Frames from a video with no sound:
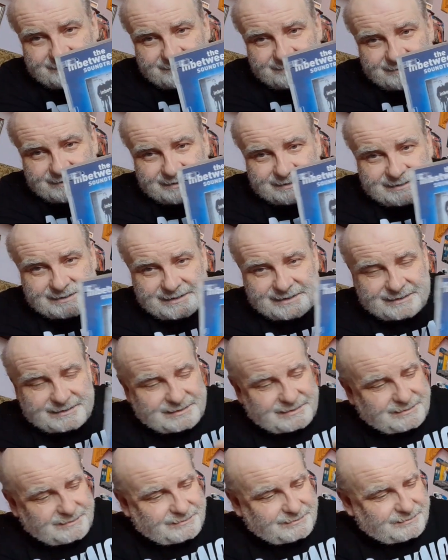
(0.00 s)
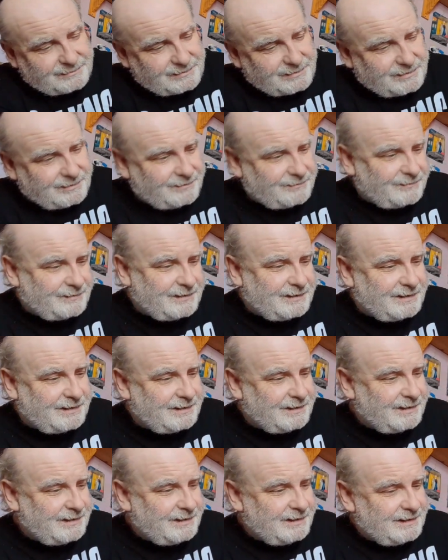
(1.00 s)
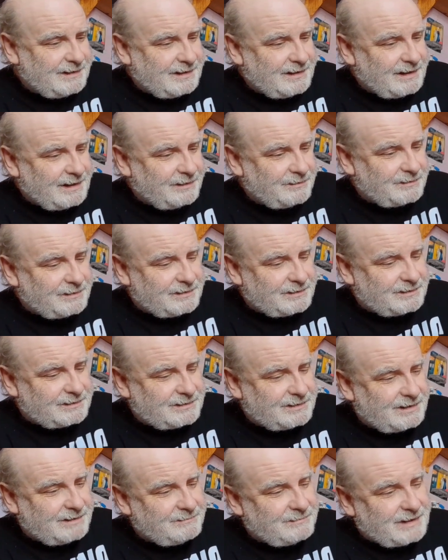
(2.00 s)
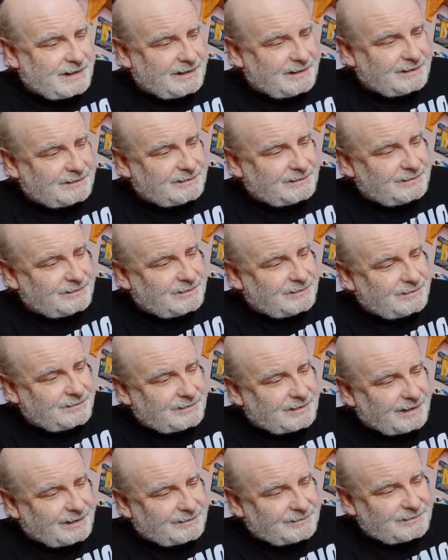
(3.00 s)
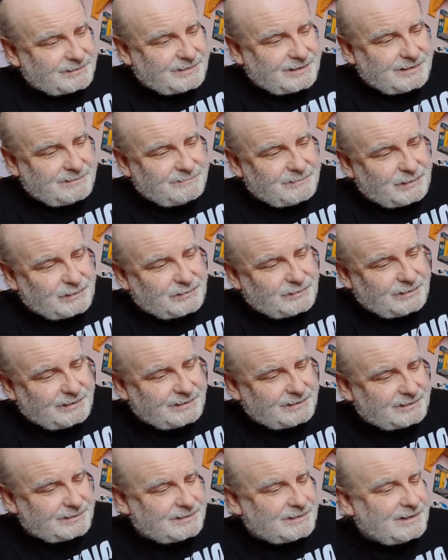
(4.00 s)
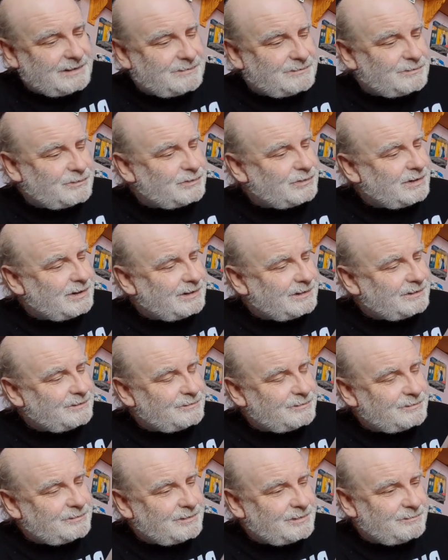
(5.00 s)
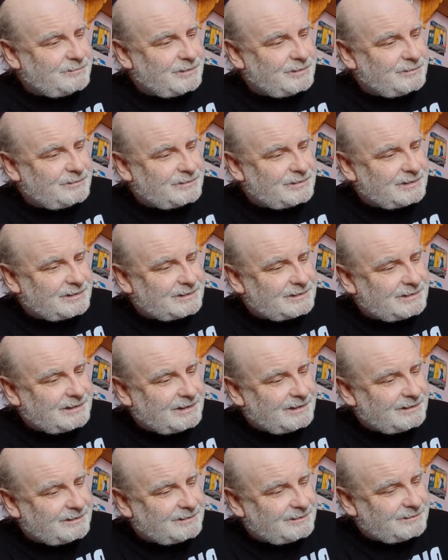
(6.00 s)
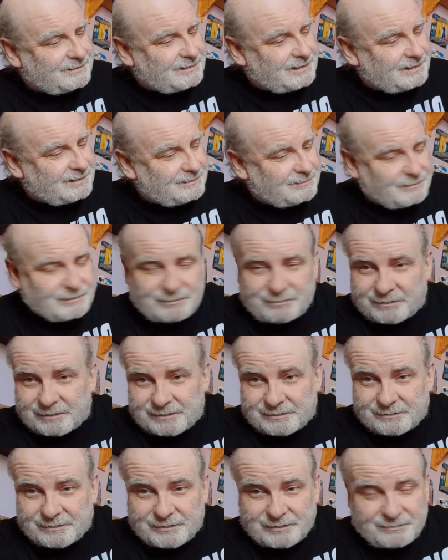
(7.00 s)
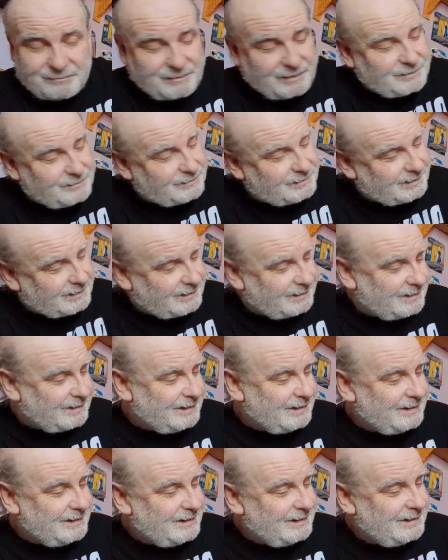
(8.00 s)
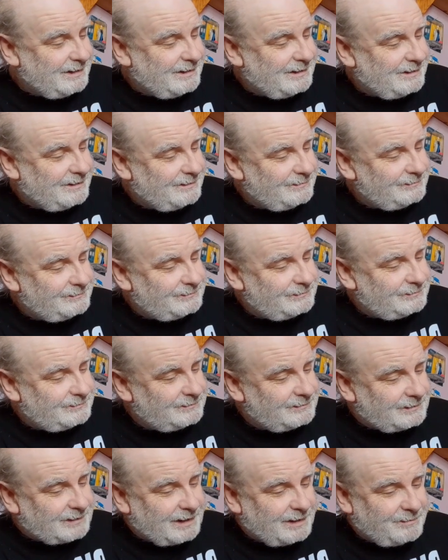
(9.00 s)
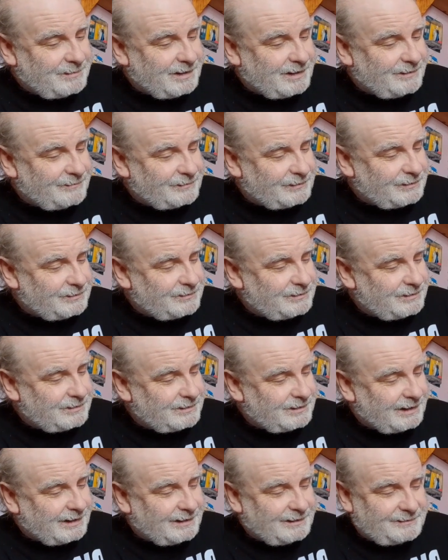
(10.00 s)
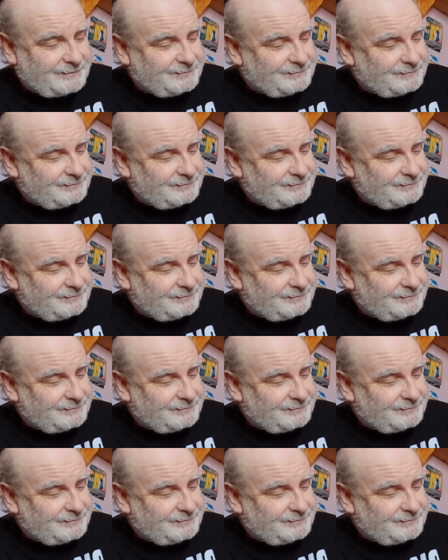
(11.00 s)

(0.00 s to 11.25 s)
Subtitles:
The disc, the cover. Oh, there's an I didn't know that. There's an In-Between a soundtrack. I wonder what the music's like on that. There must be some good music. I might have a look at that.